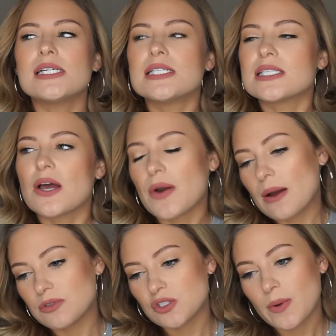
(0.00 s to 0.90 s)
So now
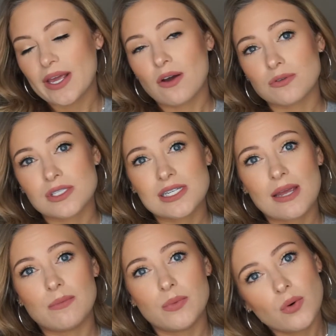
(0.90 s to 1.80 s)
I'm just waiting on
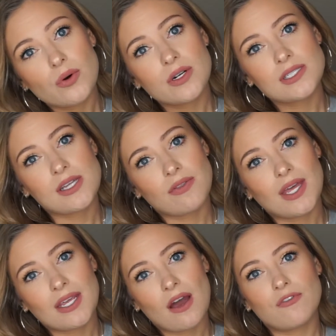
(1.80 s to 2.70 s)
state board. So
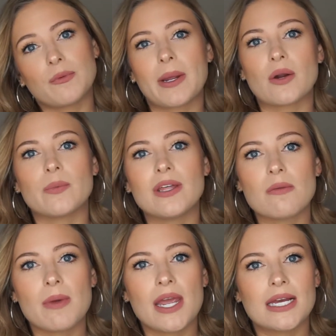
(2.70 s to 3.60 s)
thank y'all for bearing
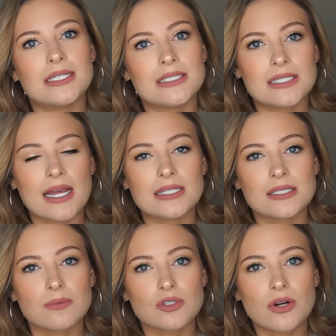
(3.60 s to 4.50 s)
with me and staying
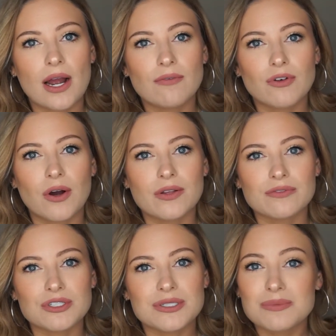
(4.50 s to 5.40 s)
subscribed. For all of
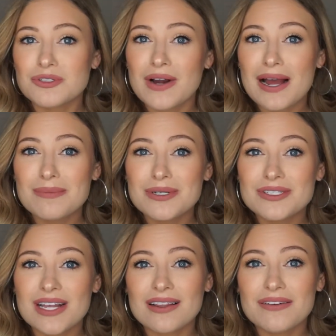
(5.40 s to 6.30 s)
you
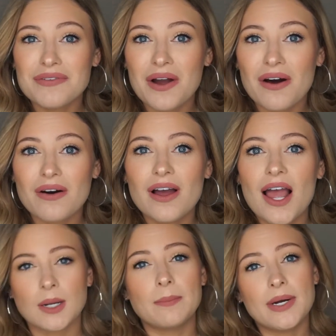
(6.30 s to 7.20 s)
subscribers, I love y'all.
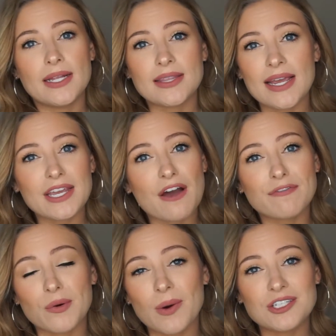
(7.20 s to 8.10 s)
But thank y'all
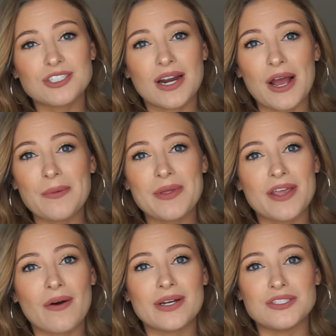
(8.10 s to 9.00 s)
for watching. I hope that
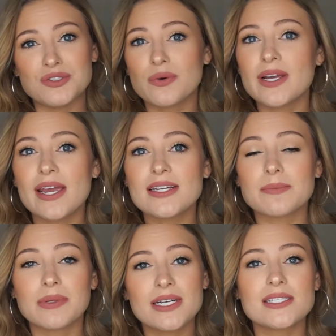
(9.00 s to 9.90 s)
y'all enjoy
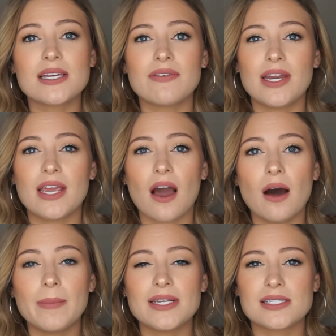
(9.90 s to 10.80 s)
it. Please leave any
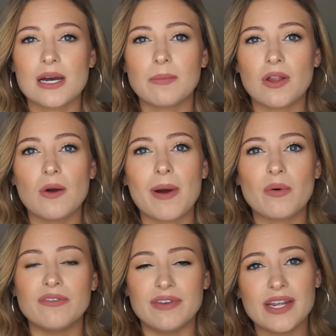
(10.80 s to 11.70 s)
comments down below about
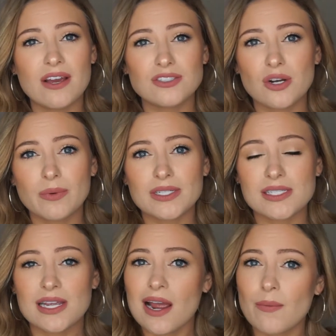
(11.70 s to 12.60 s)
what videos y'all want to
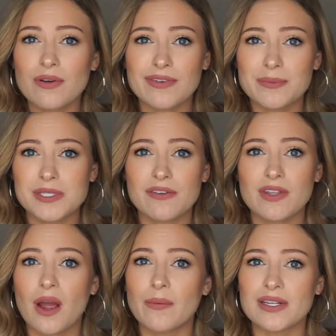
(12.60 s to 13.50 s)
see. I want to film stuff
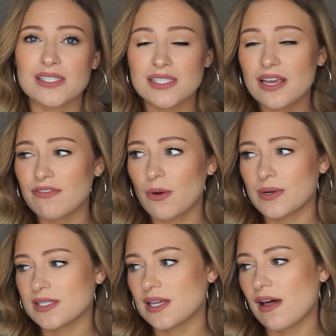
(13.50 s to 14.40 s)
that y'all want to see. If y'all
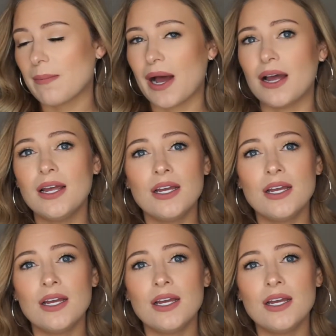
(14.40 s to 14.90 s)
want to see like my